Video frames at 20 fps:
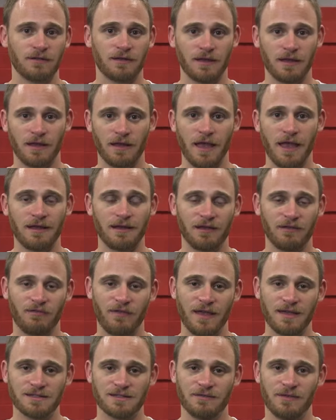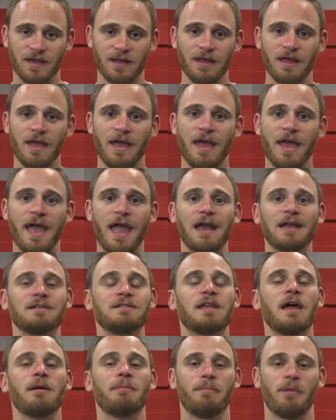and the ending phase of it, and
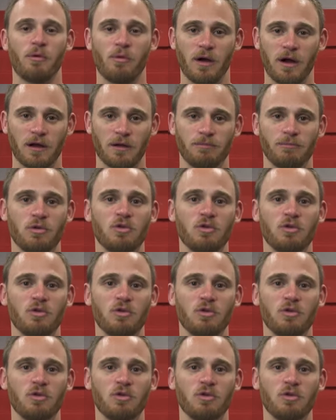tempo work,